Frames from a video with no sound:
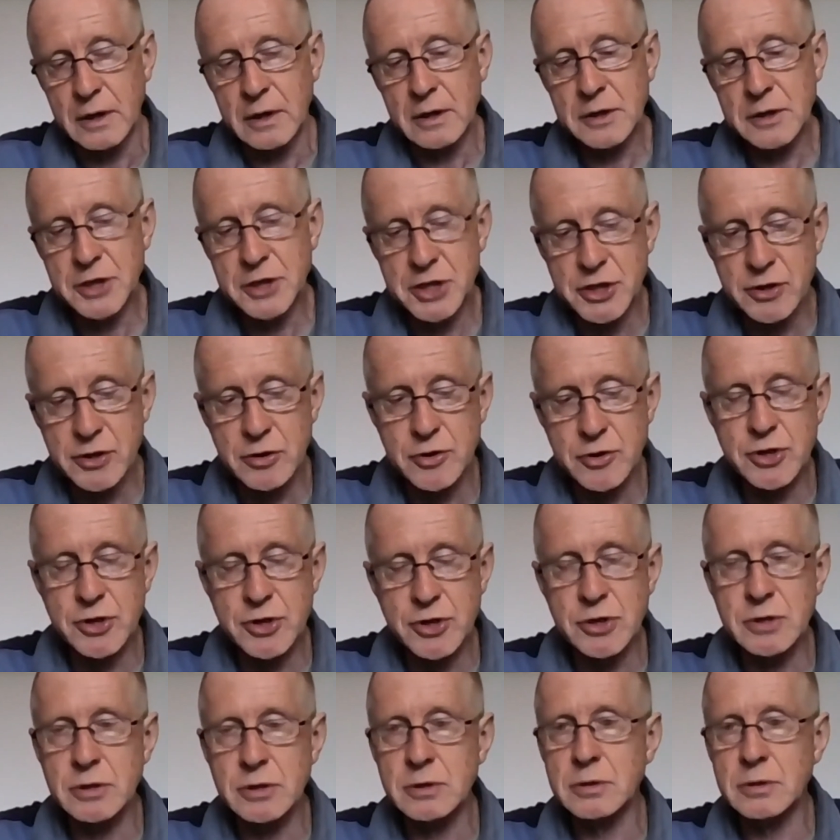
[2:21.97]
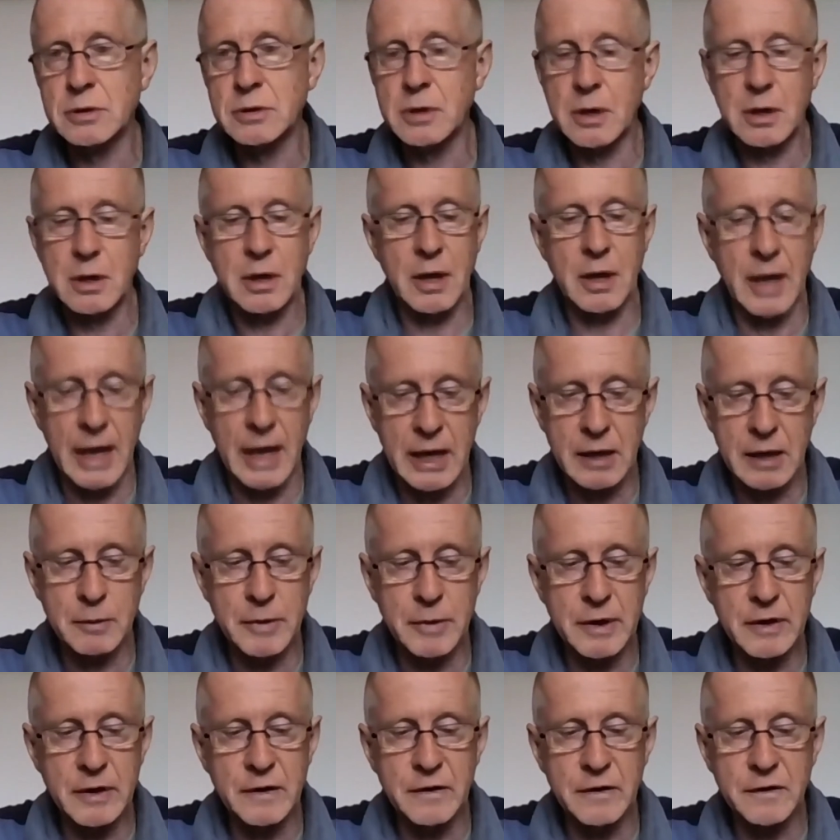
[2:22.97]
children,
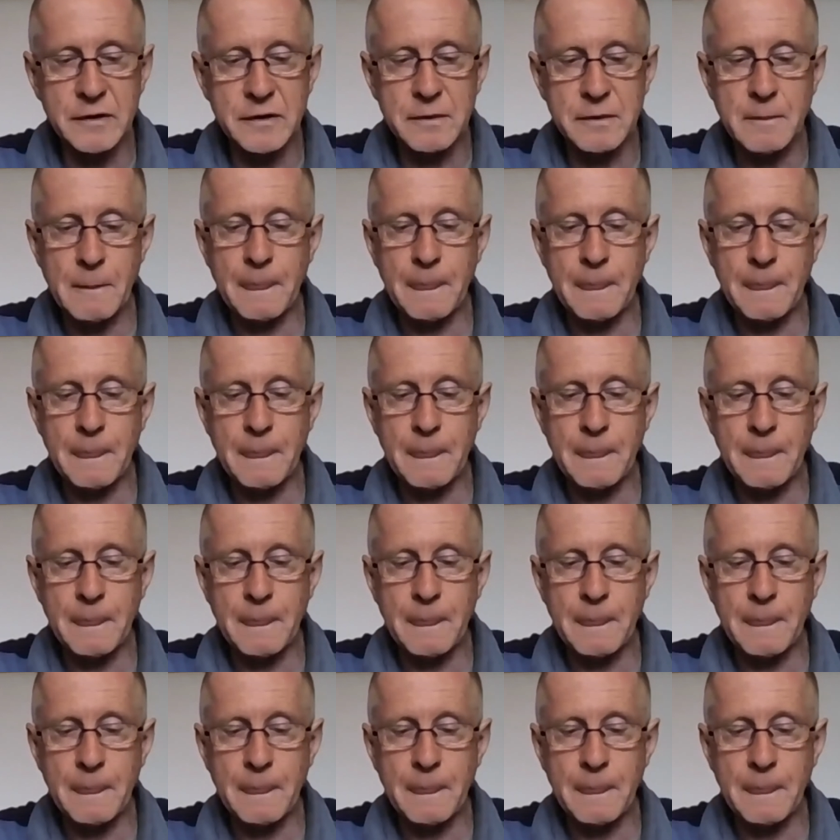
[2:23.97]
enemies,